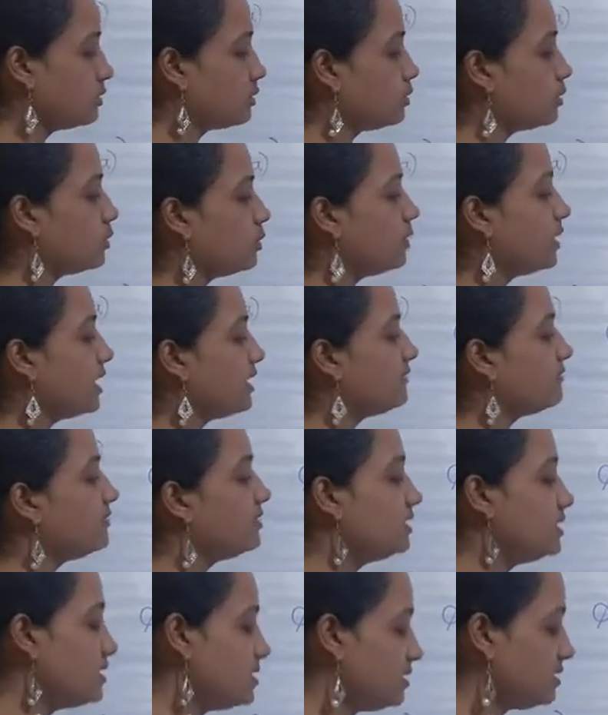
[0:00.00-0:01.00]
So we have
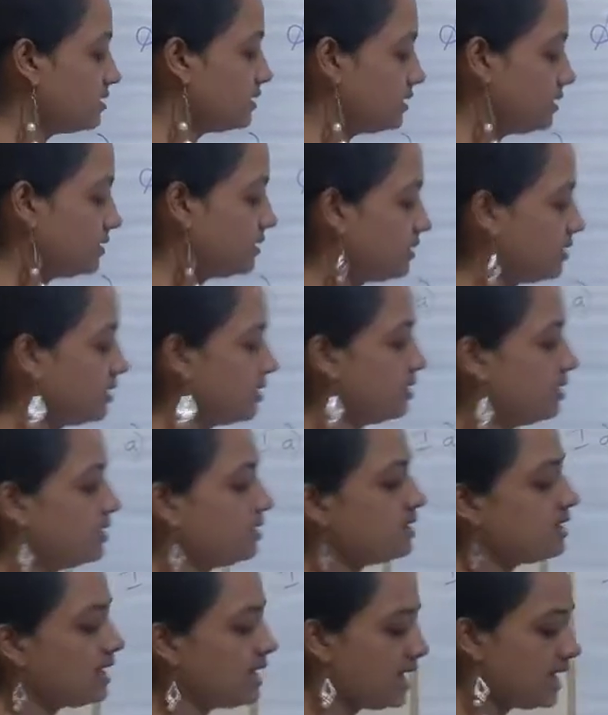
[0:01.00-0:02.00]
finished
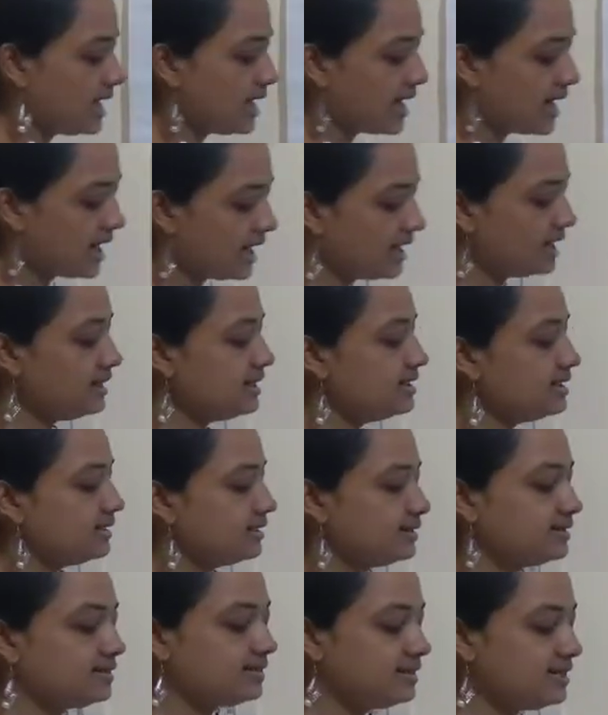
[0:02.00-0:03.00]
A and
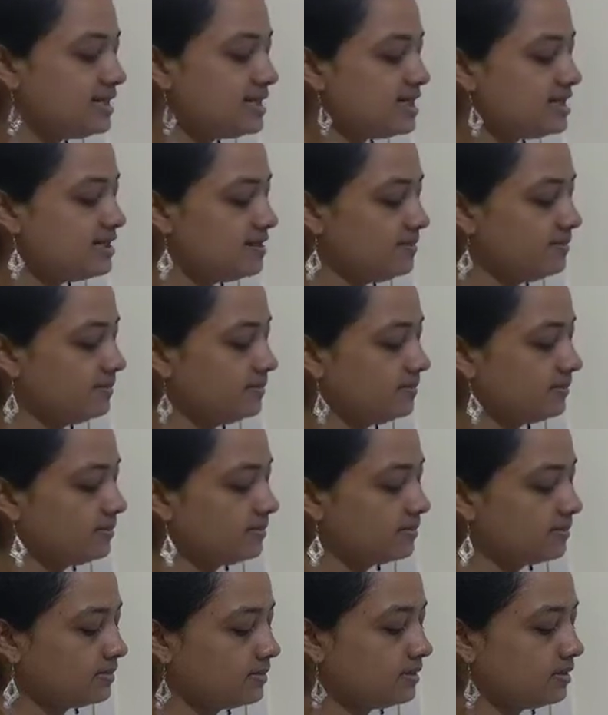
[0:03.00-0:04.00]
C.
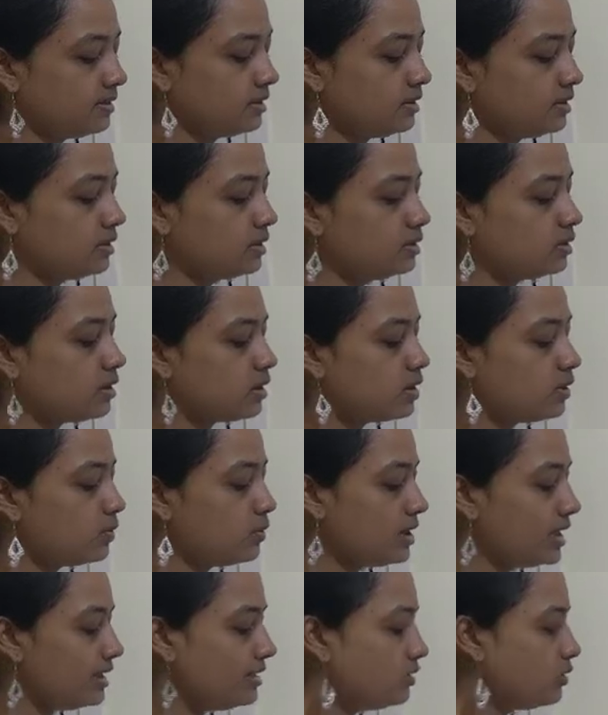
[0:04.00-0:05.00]
Now
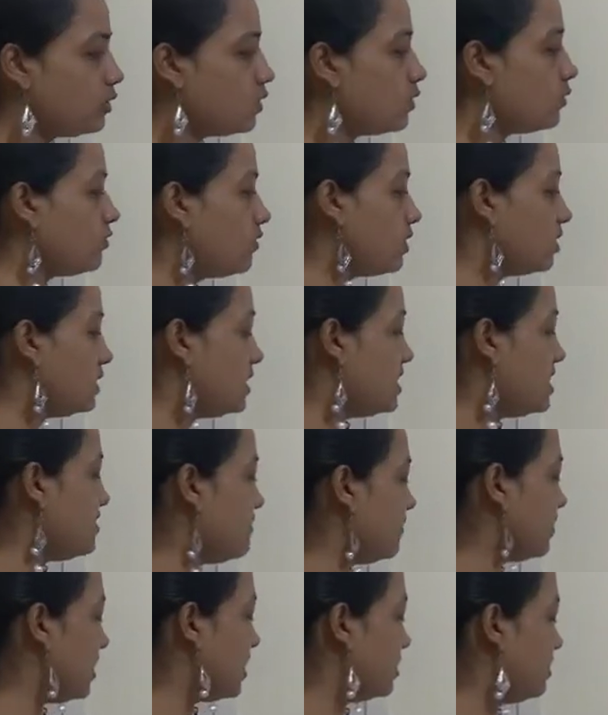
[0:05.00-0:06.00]
let's go for
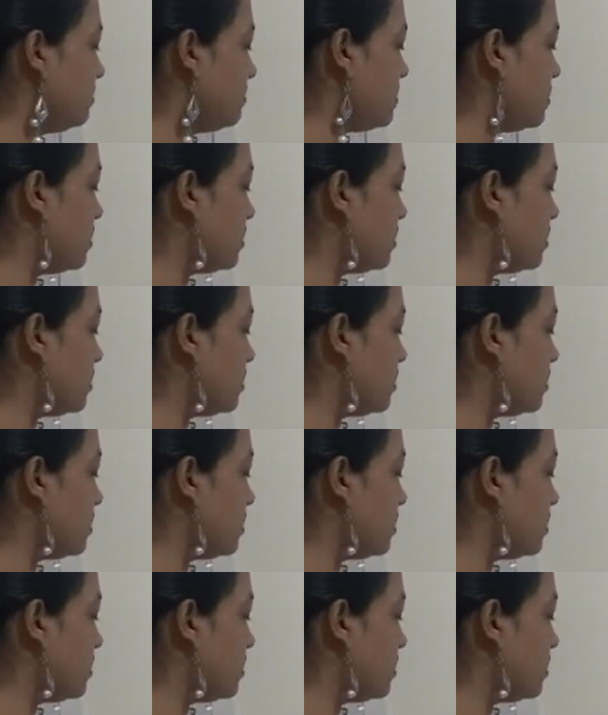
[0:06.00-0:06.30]
E1